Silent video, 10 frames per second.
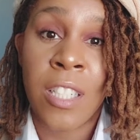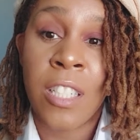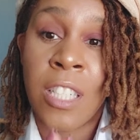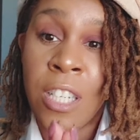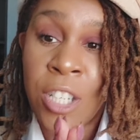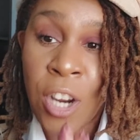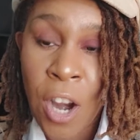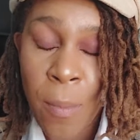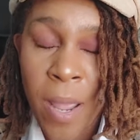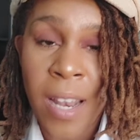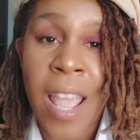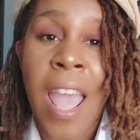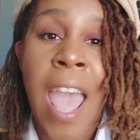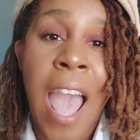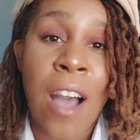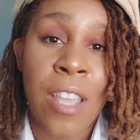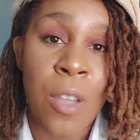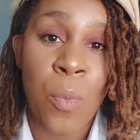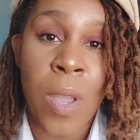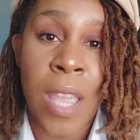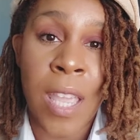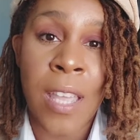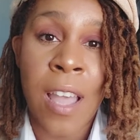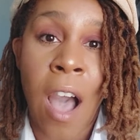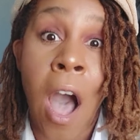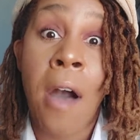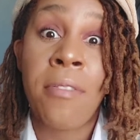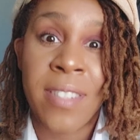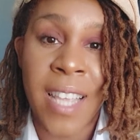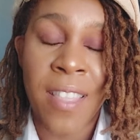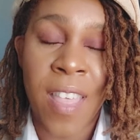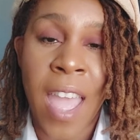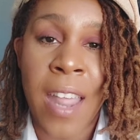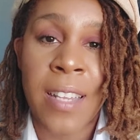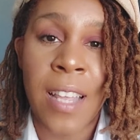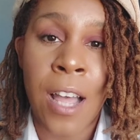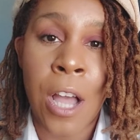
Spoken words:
to determine how can we offset that